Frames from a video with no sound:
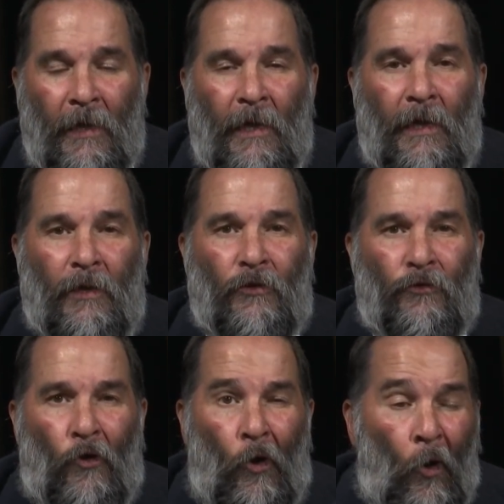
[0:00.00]
it
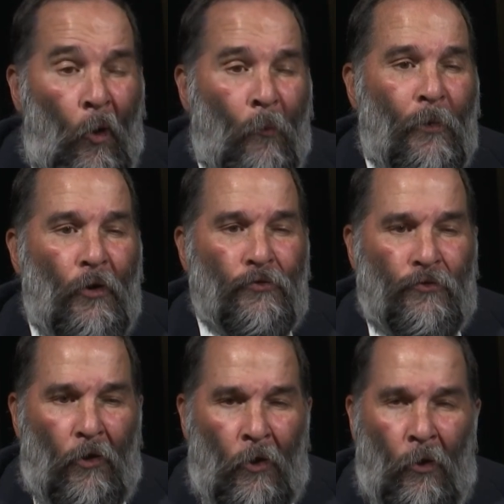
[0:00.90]
is almost
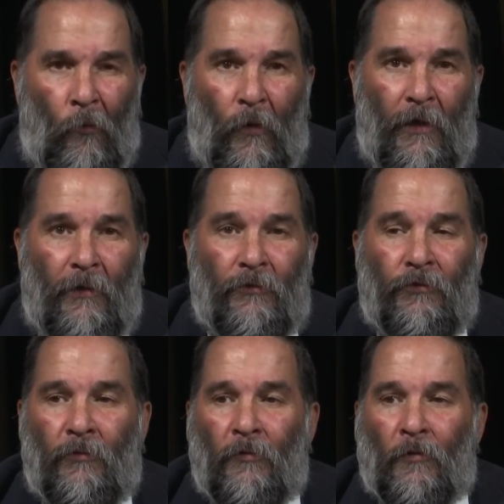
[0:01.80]

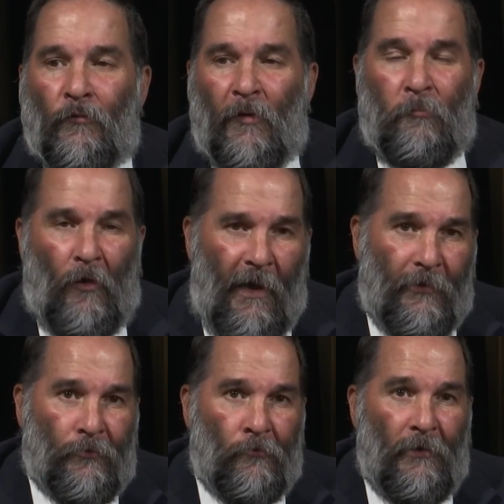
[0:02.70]
always
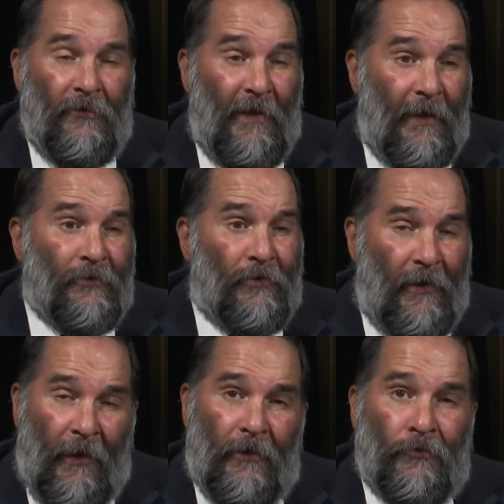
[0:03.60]
reprisal, and that is the
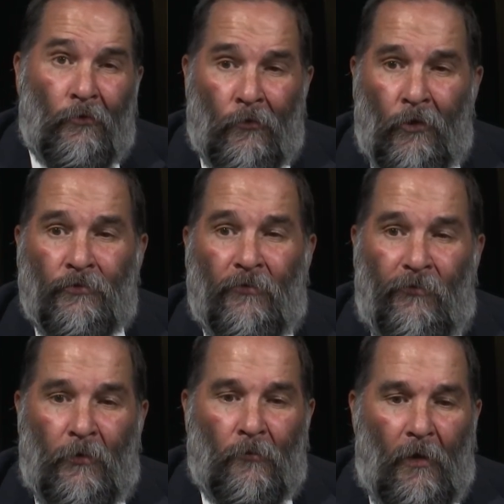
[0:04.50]
case across the
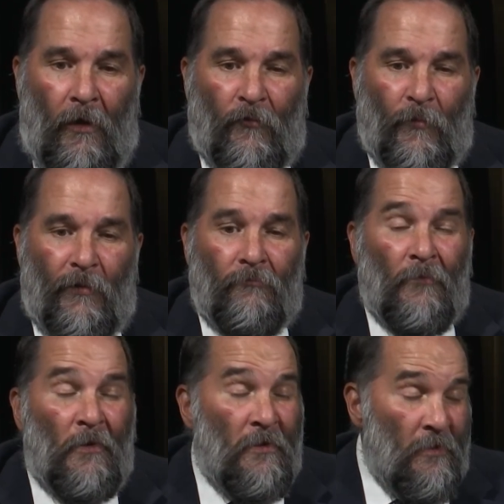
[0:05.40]
federal government.
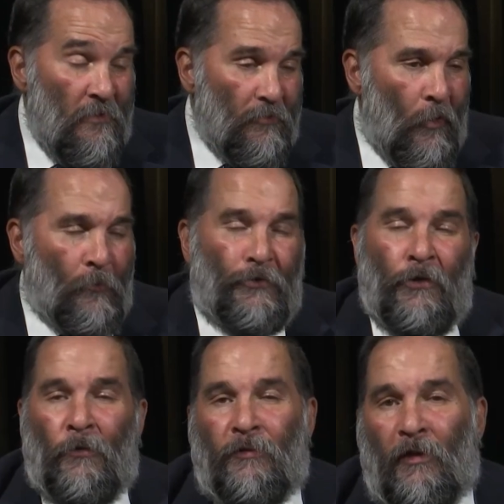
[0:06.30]
Number
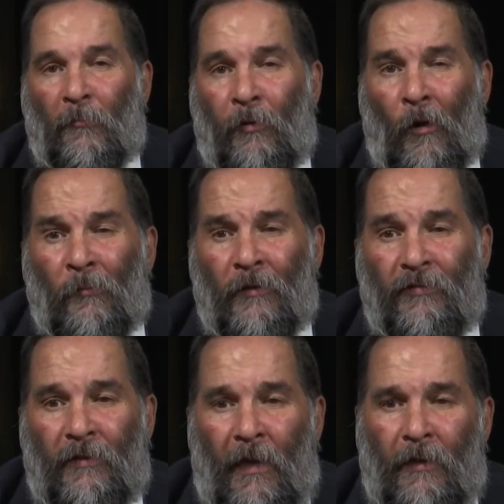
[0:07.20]
two at the Department of
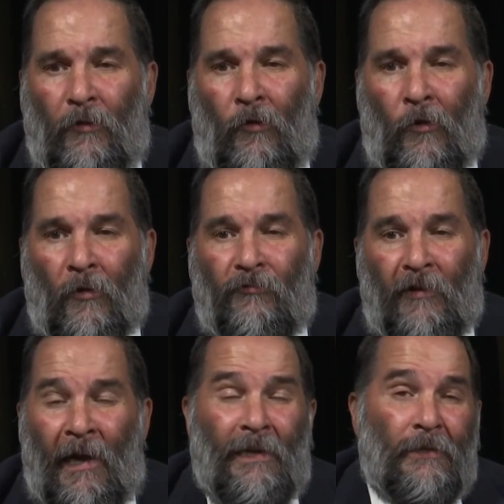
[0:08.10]
State are
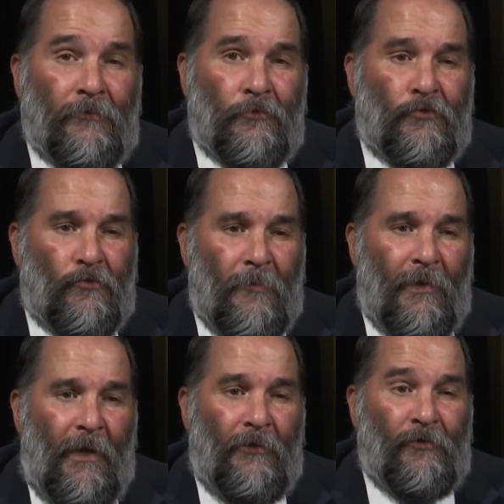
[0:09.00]
findings of
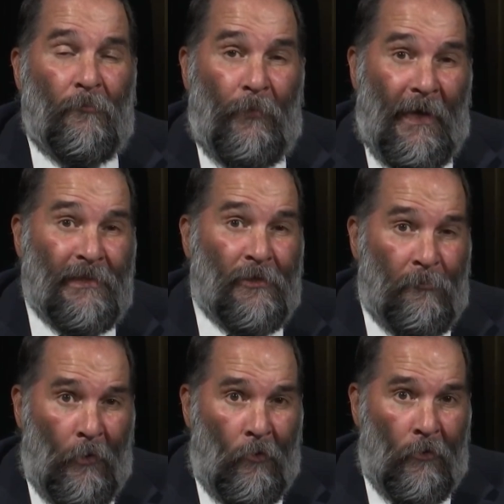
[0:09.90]
discrimination based
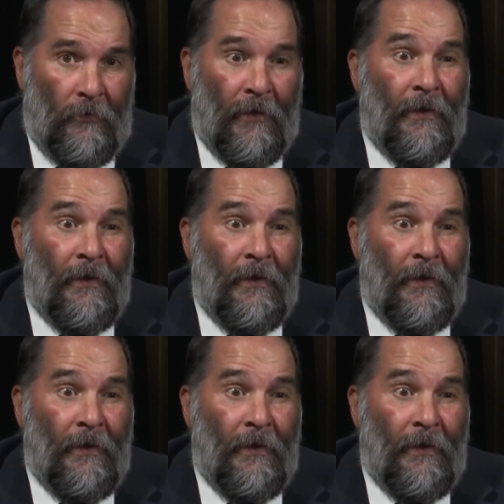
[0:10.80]
upon